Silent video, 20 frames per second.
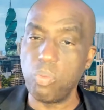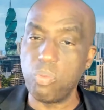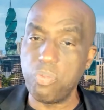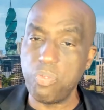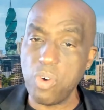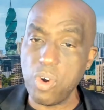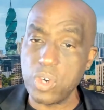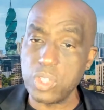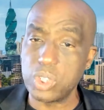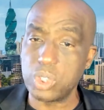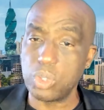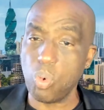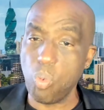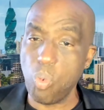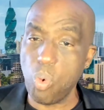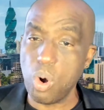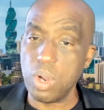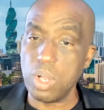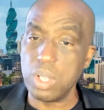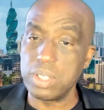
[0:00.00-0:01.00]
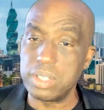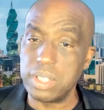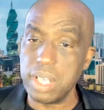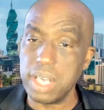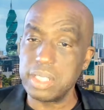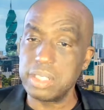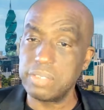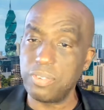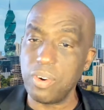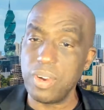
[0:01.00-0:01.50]
first world
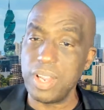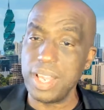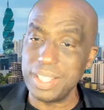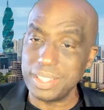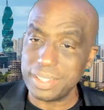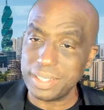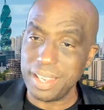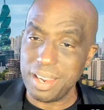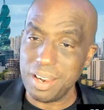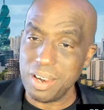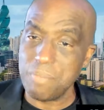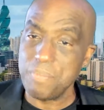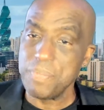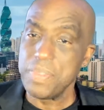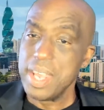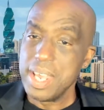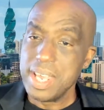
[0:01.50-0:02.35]
does for healthcare,